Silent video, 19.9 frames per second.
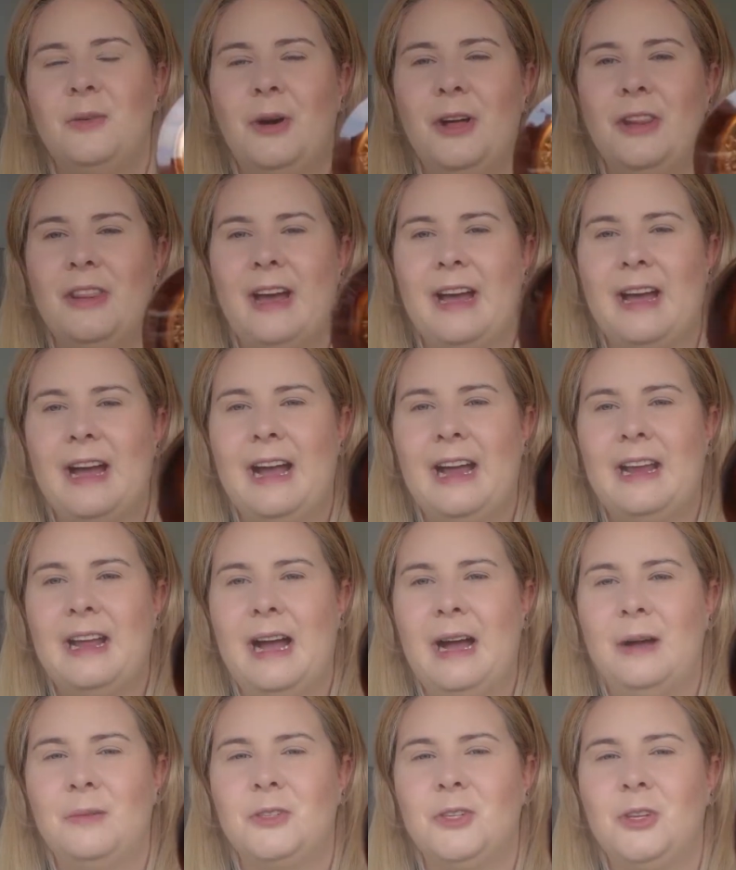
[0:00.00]
one that I
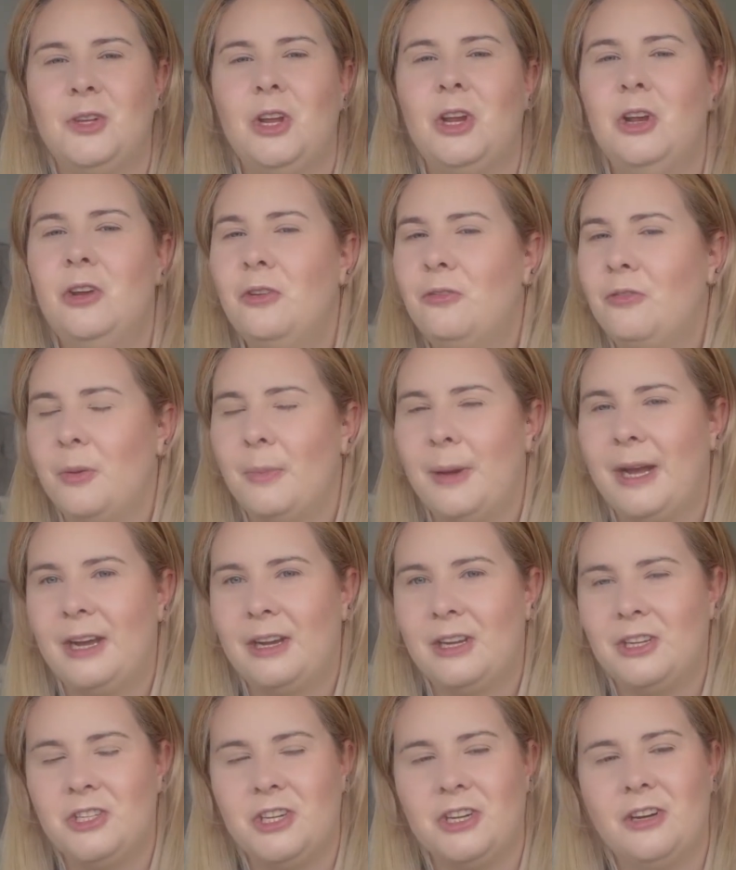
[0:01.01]
absolutely love the
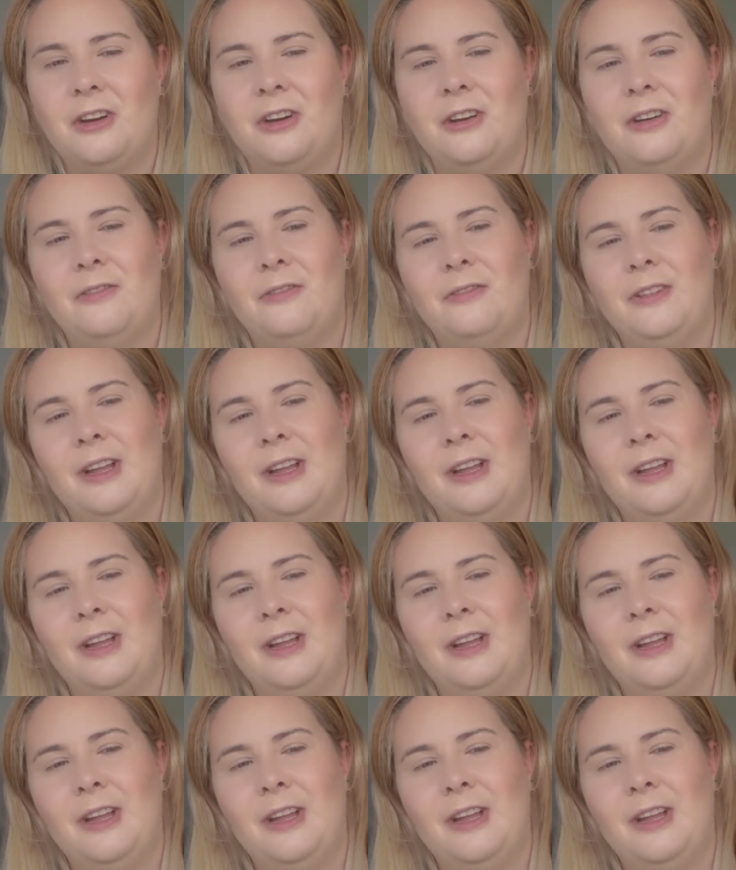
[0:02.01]
packaging of,